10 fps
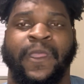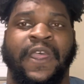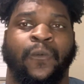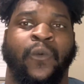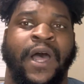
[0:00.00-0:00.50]

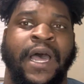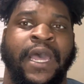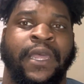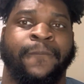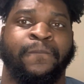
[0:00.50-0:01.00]
and
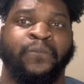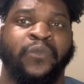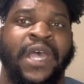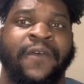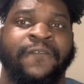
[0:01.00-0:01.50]
why
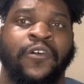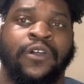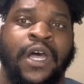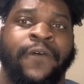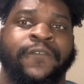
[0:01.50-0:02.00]
I felt
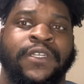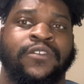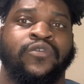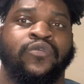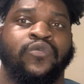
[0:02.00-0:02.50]
confident
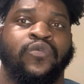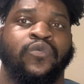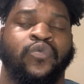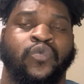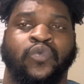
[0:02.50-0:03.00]
to
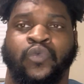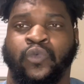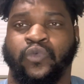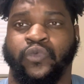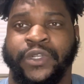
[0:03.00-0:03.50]

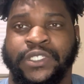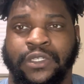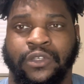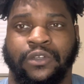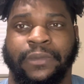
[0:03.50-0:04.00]
risk
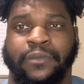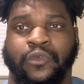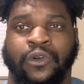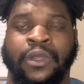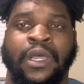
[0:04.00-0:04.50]
a little bit
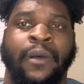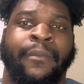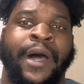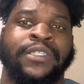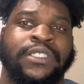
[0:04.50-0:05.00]
more.
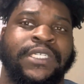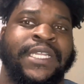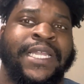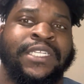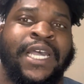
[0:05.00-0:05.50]
But I also did
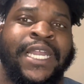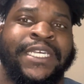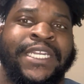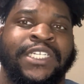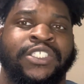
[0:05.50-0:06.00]
that to kind of
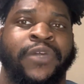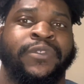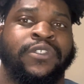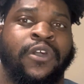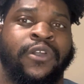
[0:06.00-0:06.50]
get it jump
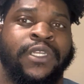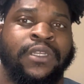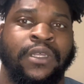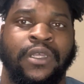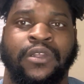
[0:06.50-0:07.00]
started
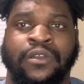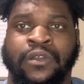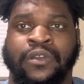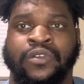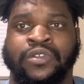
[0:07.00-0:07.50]

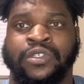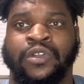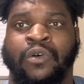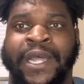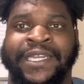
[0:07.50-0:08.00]

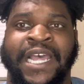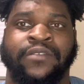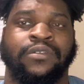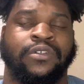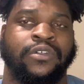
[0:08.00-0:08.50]
so I can have
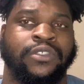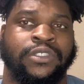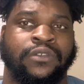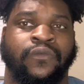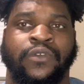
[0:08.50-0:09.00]
some
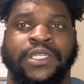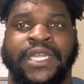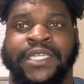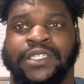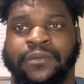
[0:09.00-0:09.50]
cushion for the
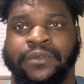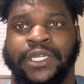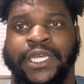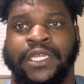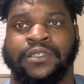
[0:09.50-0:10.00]
next couple
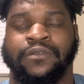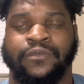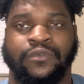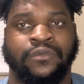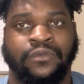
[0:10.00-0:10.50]
days
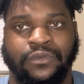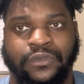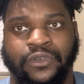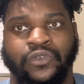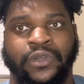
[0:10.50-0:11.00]

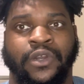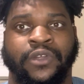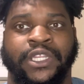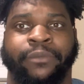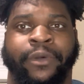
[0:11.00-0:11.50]
to, you know,
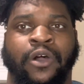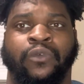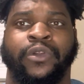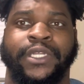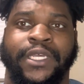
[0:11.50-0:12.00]
get the ball
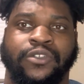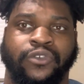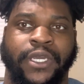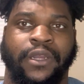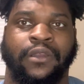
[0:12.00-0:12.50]
rolling and
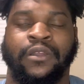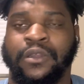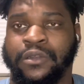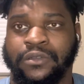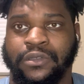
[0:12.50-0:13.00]
trading.
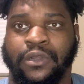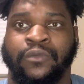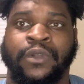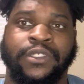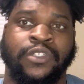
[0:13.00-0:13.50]
So
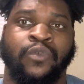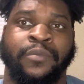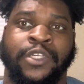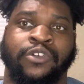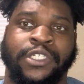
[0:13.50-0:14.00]
just want
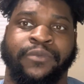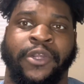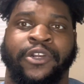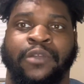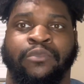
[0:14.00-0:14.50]
to be
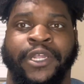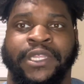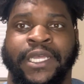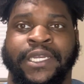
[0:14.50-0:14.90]
transparent and break that